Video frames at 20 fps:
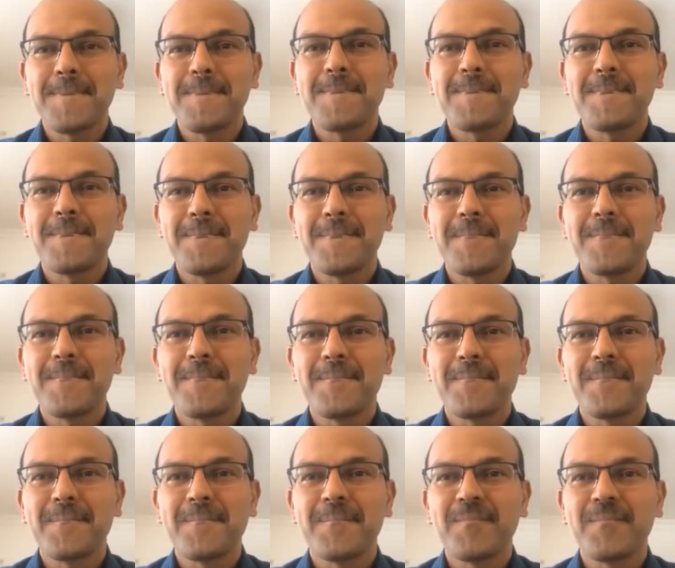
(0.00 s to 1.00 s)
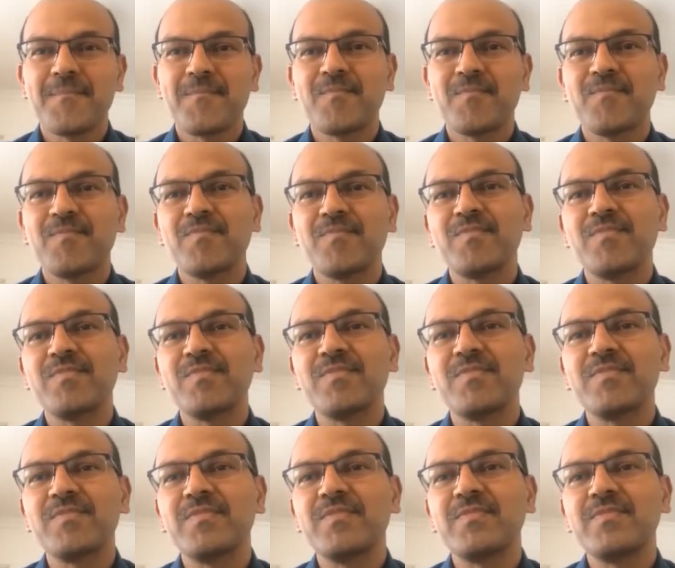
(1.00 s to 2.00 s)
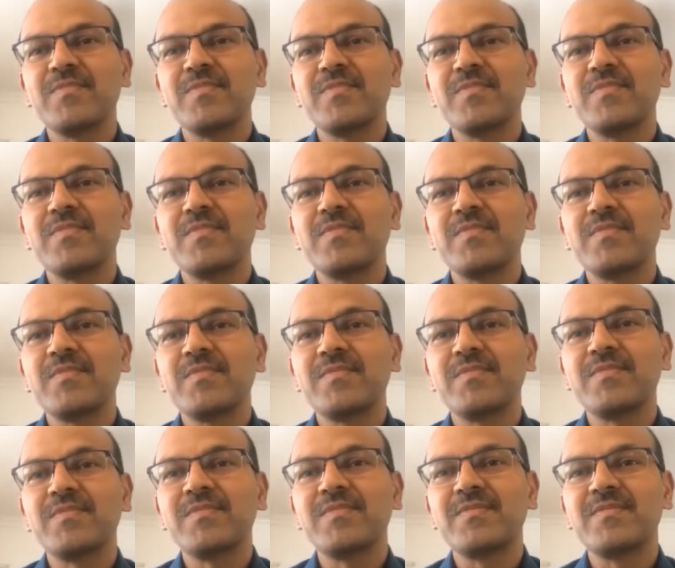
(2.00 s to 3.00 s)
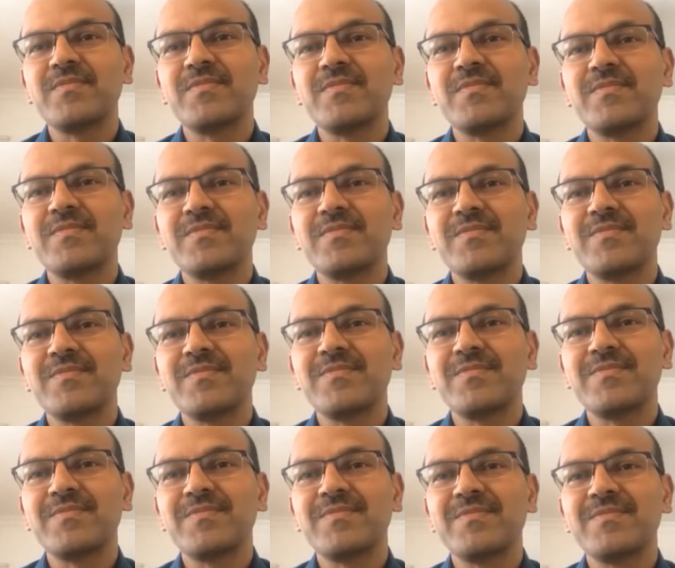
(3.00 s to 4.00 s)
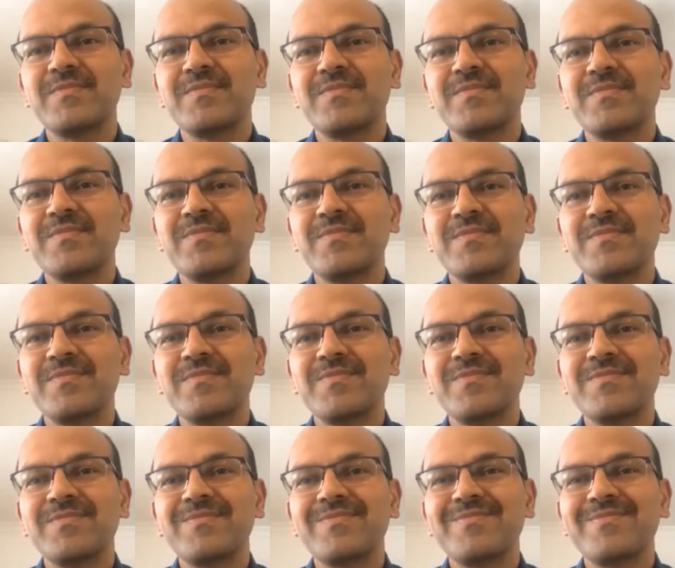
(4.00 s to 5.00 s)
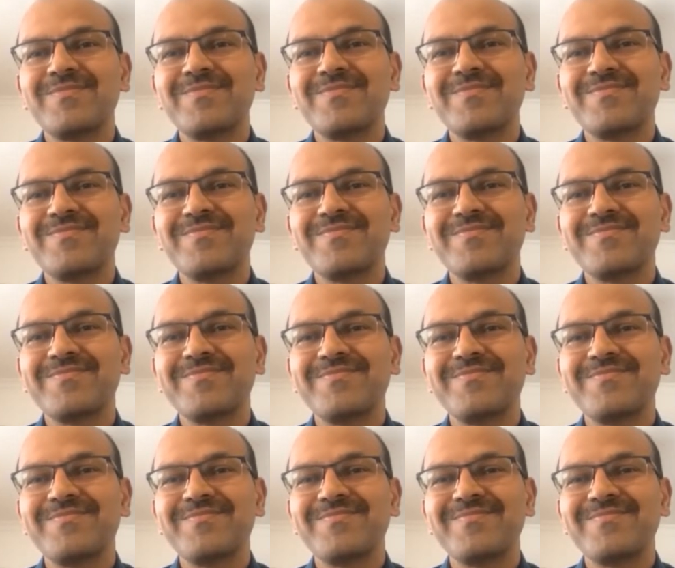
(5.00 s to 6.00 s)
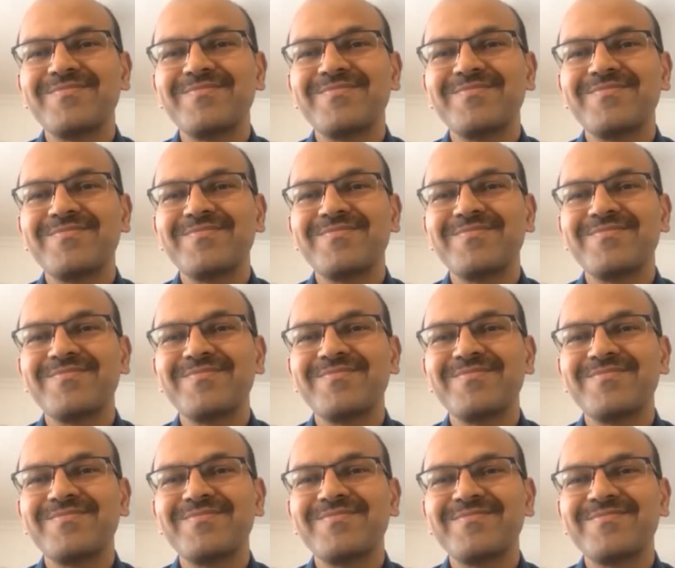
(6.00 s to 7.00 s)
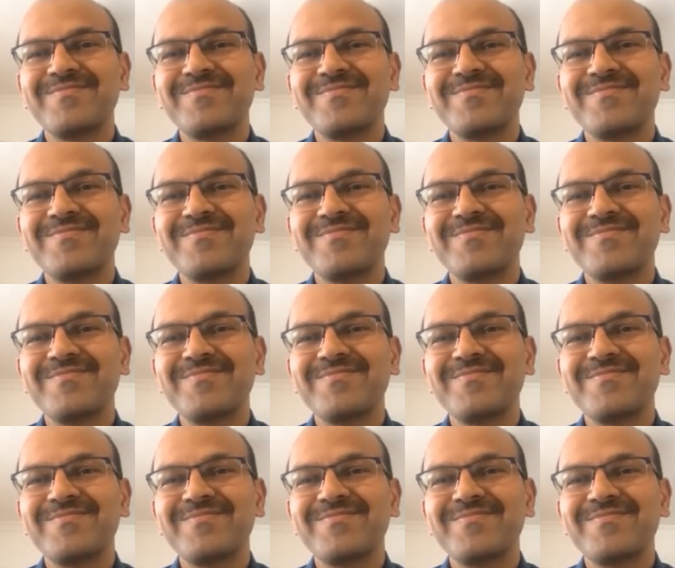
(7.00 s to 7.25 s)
The person shown says nothing.